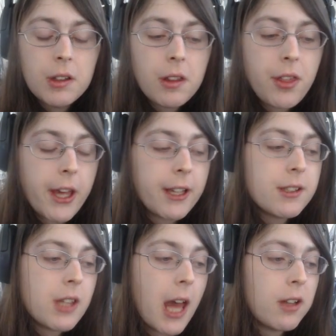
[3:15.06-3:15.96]

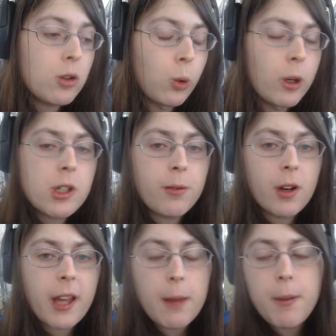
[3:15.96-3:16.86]
thinks that torture for
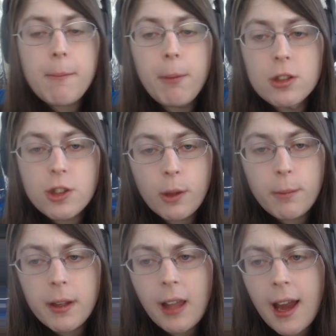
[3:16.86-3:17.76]
gay people shouldn't
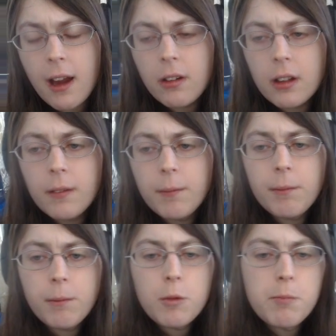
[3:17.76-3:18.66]
be allowed,
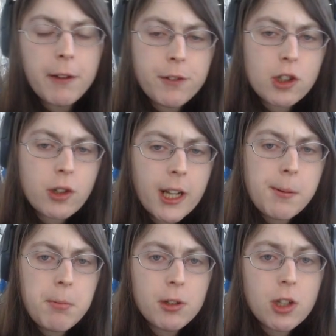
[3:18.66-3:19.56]
but for trans
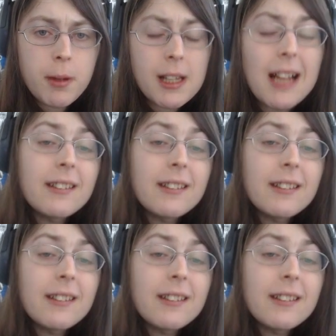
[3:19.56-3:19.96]
people should be allowed.